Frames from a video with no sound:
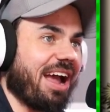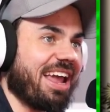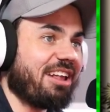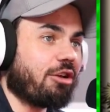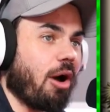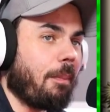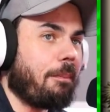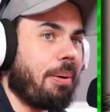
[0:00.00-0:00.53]
He's
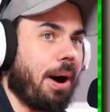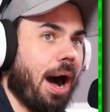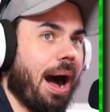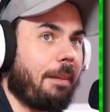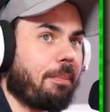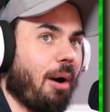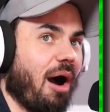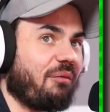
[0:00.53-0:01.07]
gonna
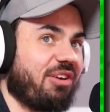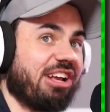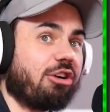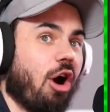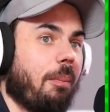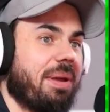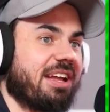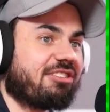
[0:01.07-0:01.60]
pop off. He's
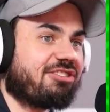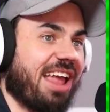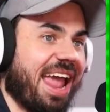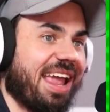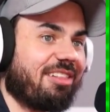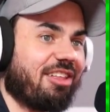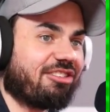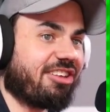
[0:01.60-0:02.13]
gonna be
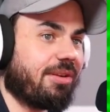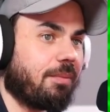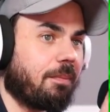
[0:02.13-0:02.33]
insane. Listen.